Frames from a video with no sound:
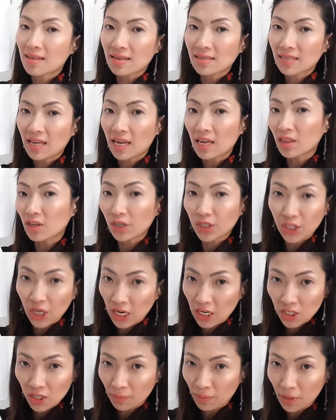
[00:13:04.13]
they say,
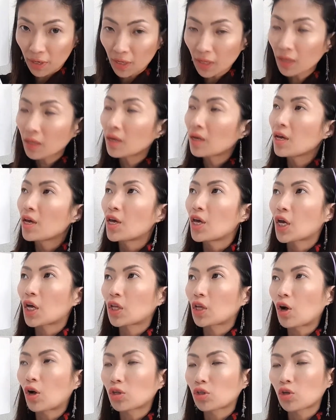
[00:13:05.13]
interchangeable. You
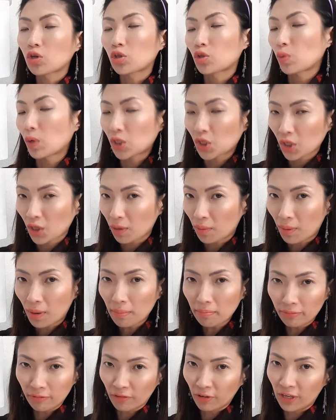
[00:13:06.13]
can also switch them up.
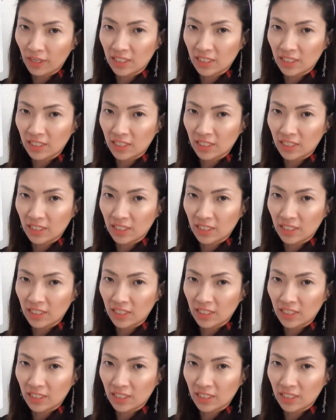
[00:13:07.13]
For